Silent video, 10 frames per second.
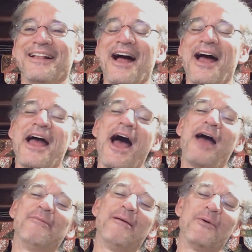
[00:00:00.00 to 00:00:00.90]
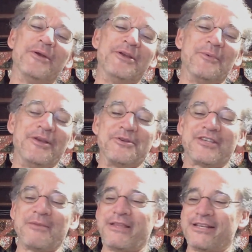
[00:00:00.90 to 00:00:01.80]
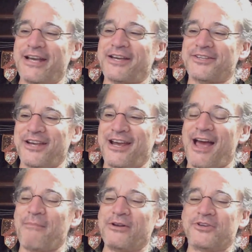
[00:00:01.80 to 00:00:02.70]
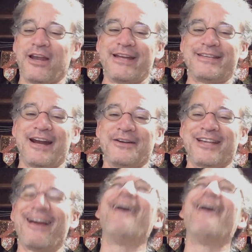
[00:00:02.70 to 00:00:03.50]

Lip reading: I remember when you sent me the text saying how much you liked it, I was like,